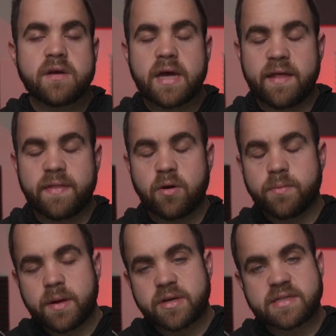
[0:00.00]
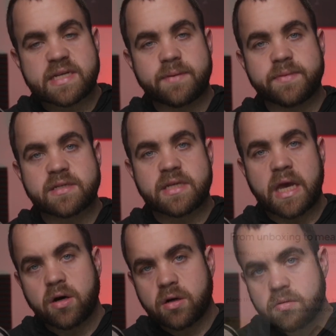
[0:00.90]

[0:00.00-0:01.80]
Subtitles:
and they would be able to set up this scale